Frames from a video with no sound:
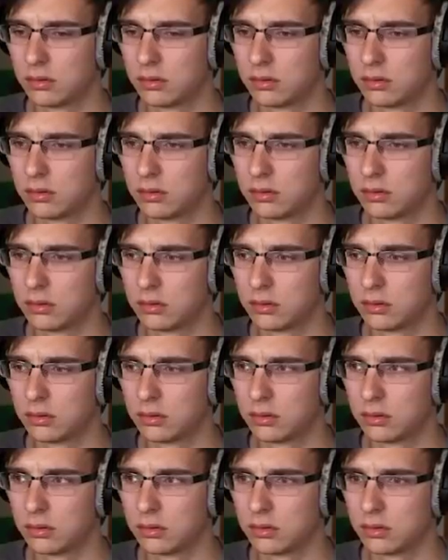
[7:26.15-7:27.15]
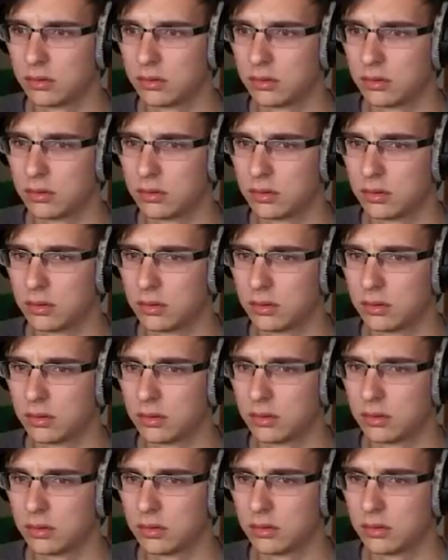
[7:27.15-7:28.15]

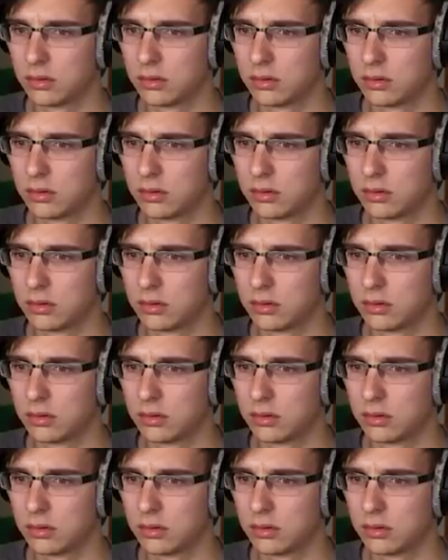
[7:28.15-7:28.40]
(silence)